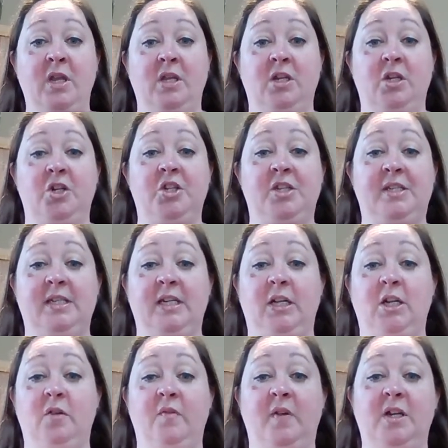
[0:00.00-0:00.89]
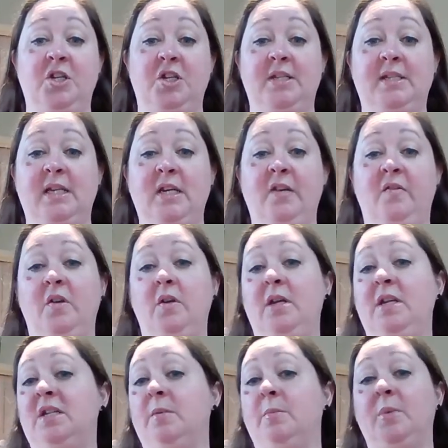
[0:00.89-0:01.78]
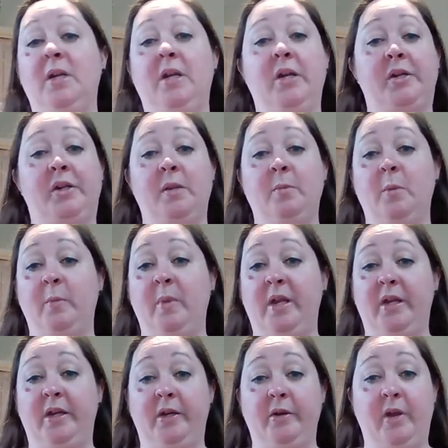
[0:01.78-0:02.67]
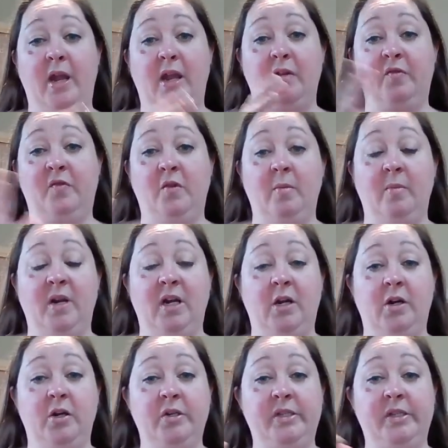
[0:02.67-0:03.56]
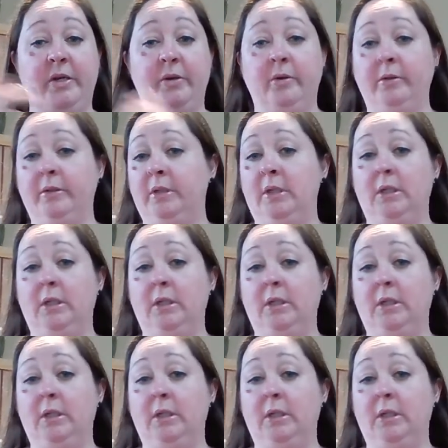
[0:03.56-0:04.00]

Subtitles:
You just stick your veggies in. If you need to pre-cook them a bit, you can for a minute or so.